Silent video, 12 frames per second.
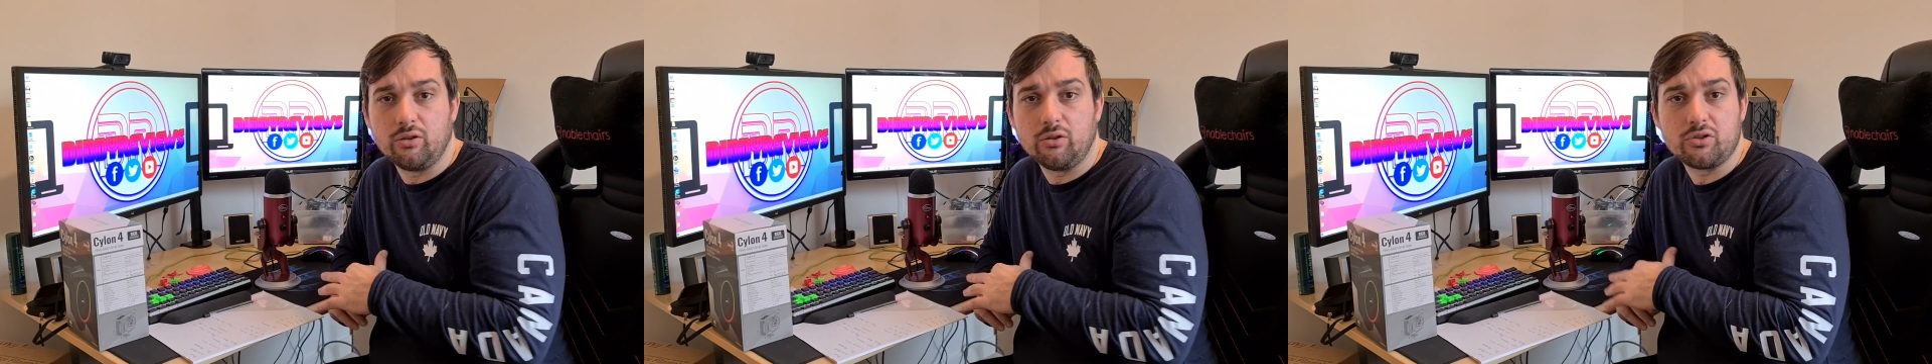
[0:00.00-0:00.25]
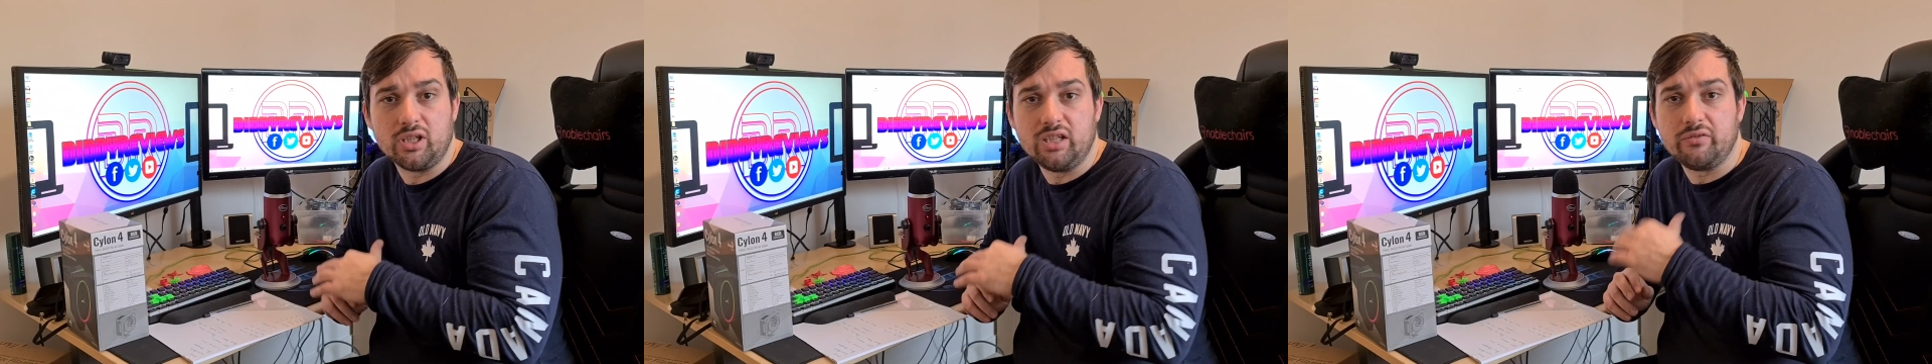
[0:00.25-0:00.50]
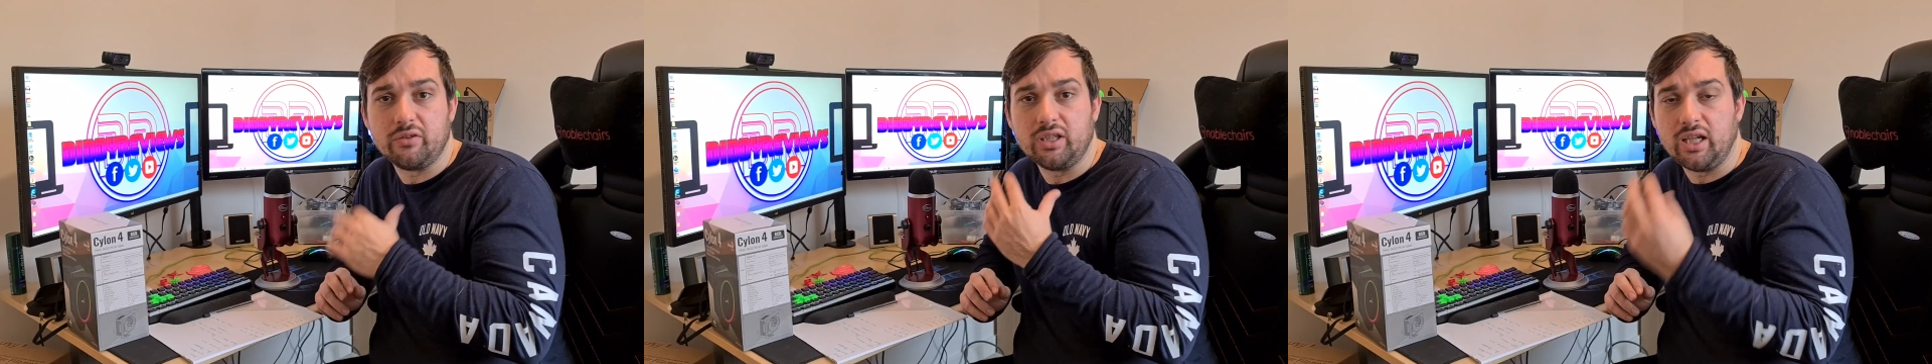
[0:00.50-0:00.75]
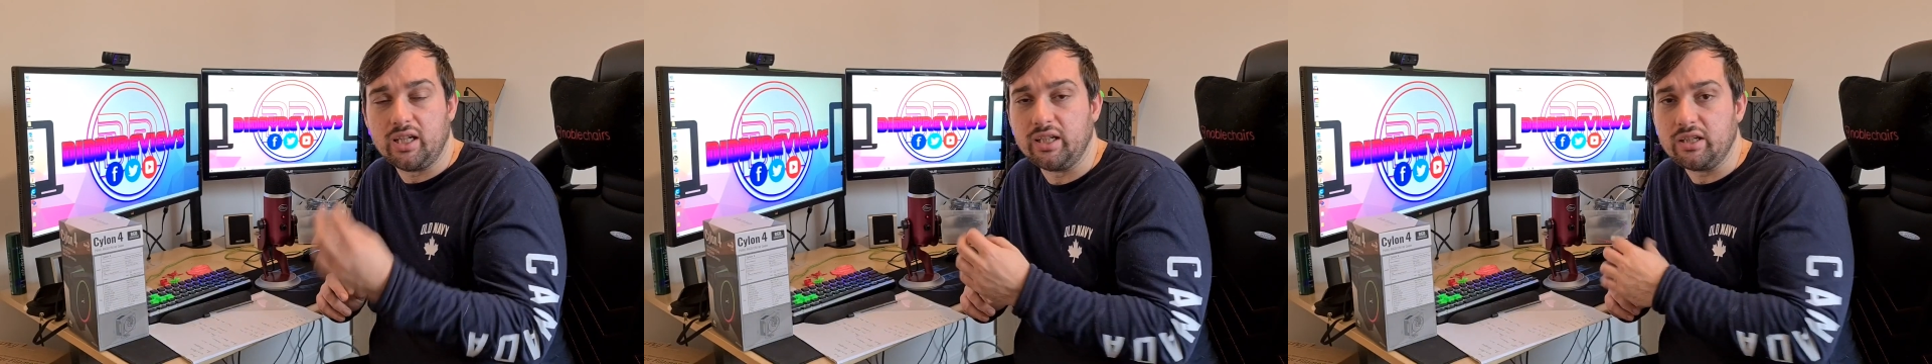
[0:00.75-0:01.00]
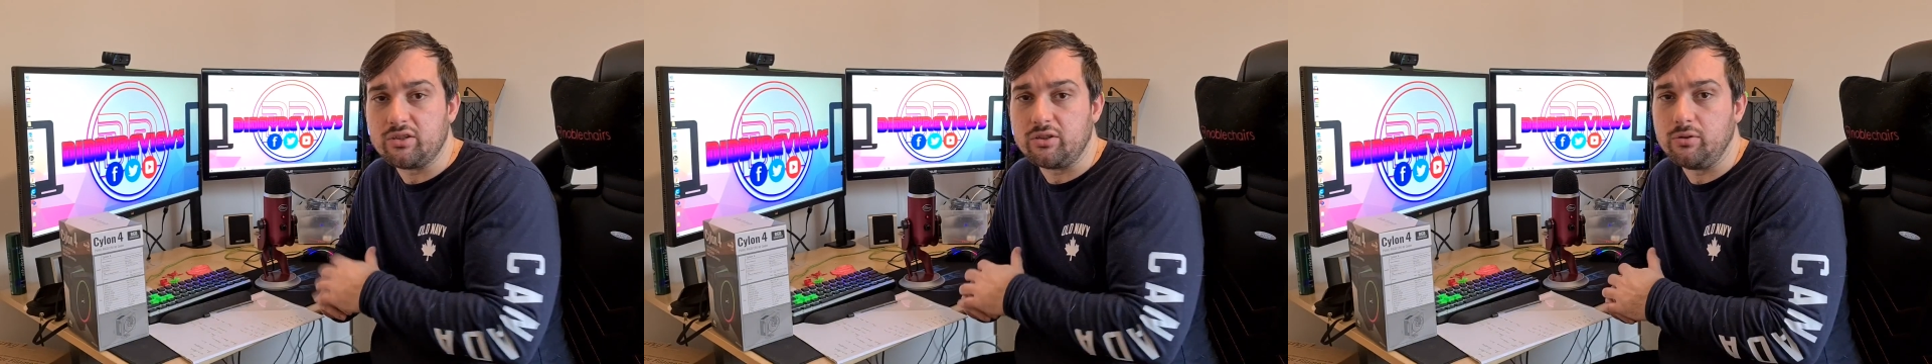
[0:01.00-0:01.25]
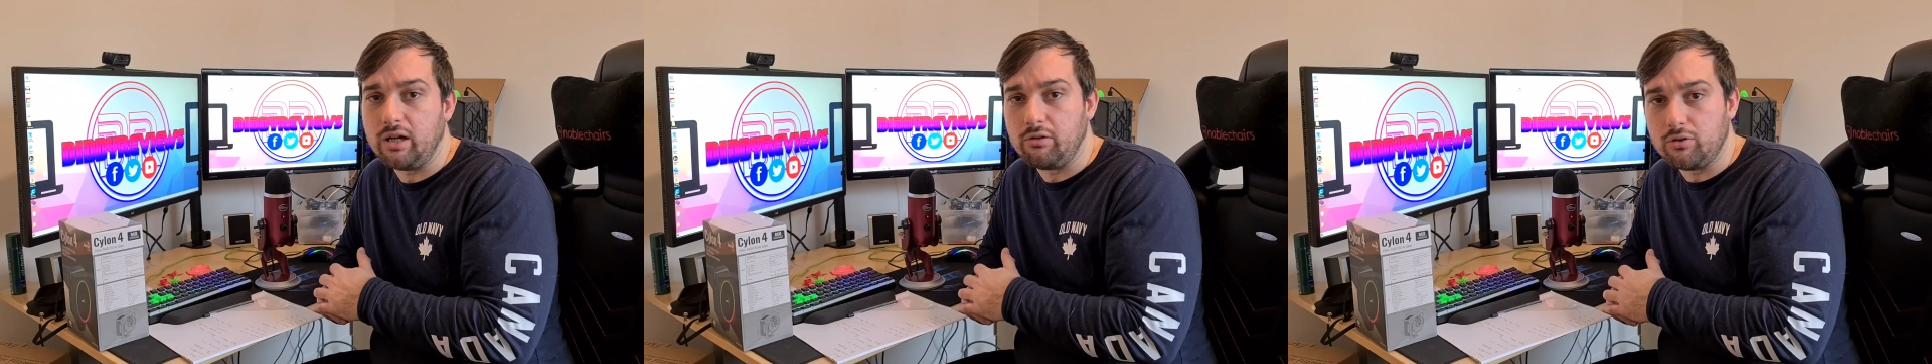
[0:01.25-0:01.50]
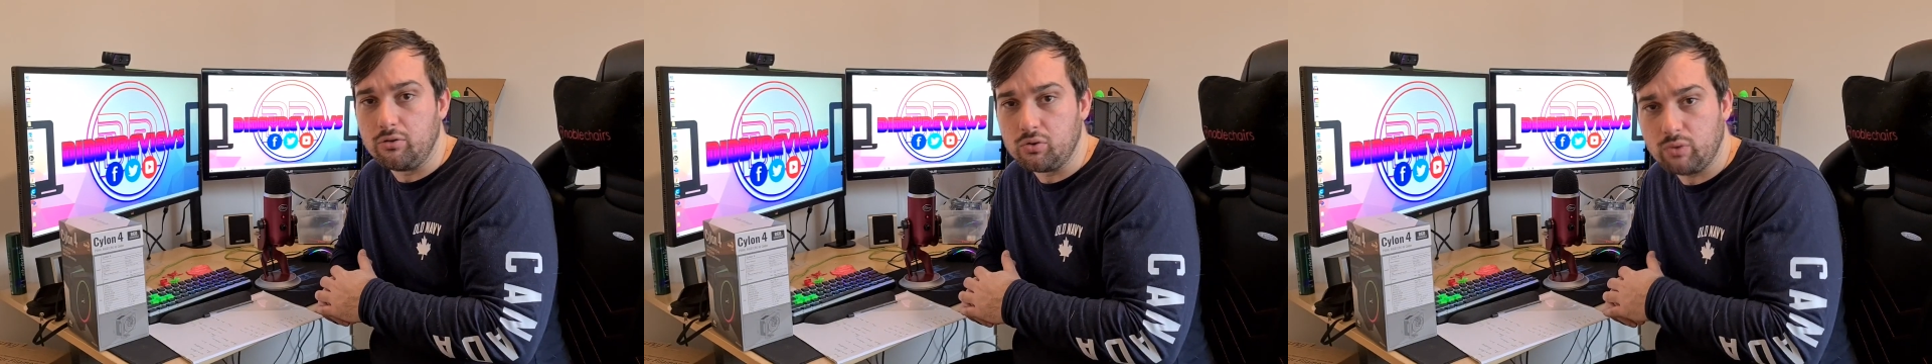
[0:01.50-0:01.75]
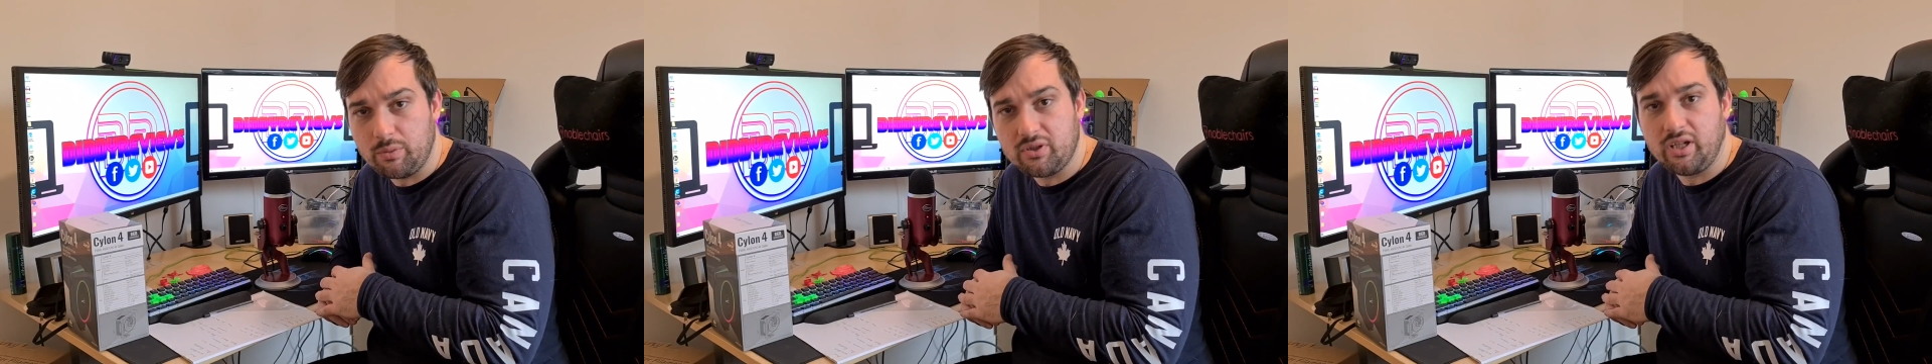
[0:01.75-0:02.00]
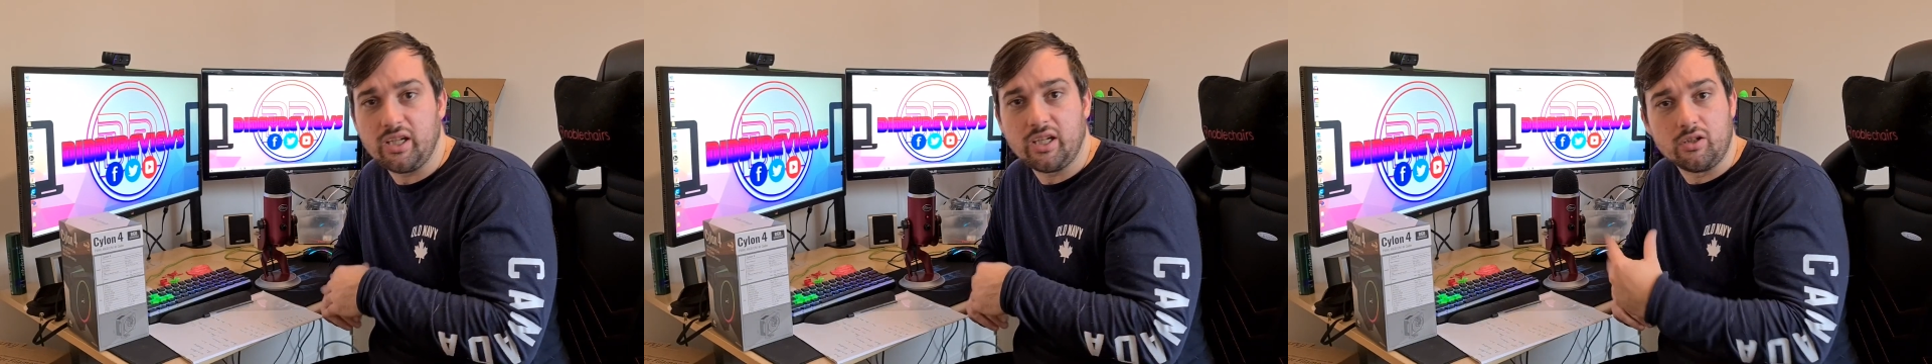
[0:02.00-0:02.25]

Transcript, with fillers: I'll also leave you a link to Aerocool's website.